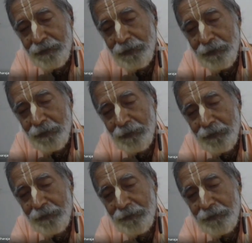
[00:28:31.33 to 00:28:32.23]

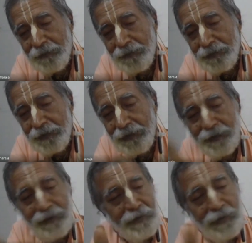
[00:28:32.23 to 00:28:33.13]
So she
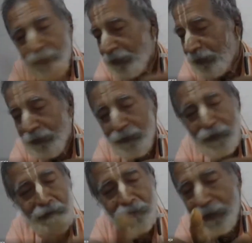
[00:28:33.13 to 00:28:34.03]
distributed to
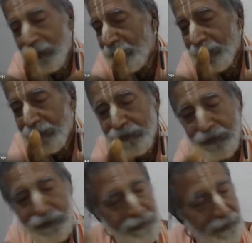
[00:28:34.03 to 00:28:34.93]
all the Brahmanas.
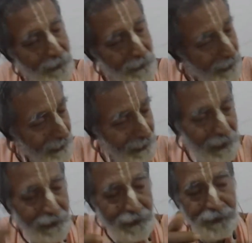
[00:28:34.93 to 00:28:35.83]
She shaved her
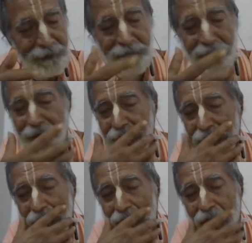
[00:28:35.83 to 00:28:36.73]
head,
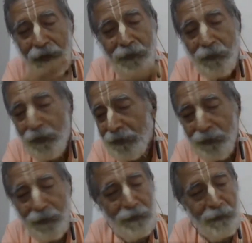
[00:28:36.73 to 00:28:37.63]
and one
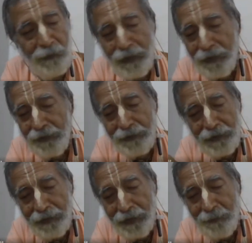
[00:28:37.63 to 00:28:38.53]
cloth wearing,
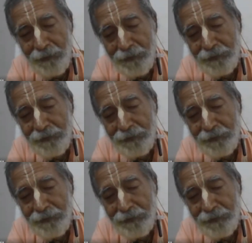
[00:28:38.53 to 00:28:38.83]
she came.